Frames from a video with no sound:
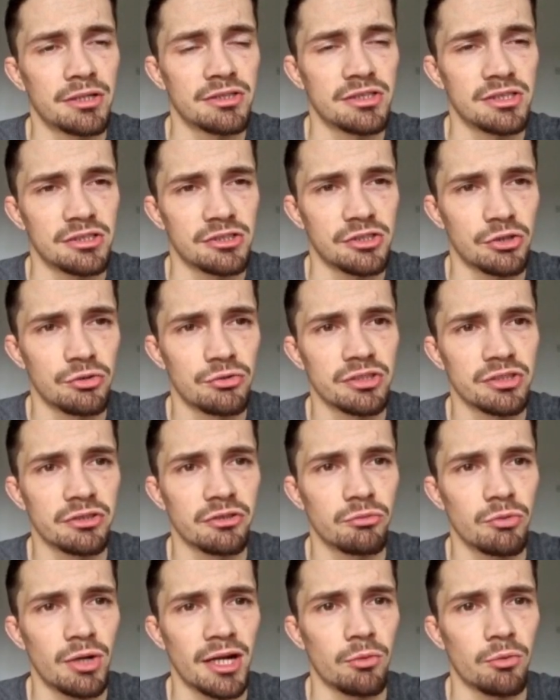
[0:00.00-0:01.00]
he's using the
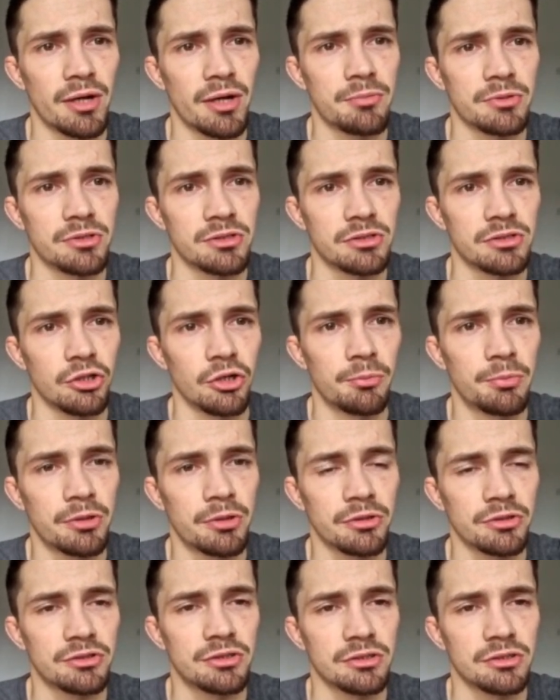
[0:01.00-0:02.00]
right weapons.
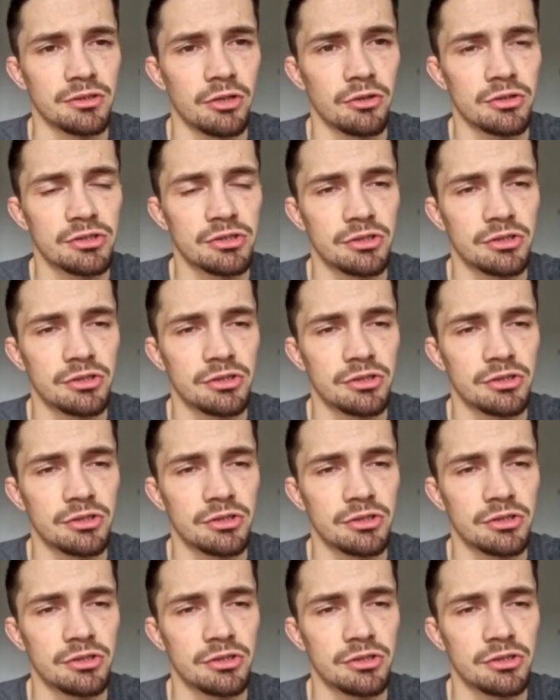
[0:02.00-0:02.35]
Uppercuts and hooks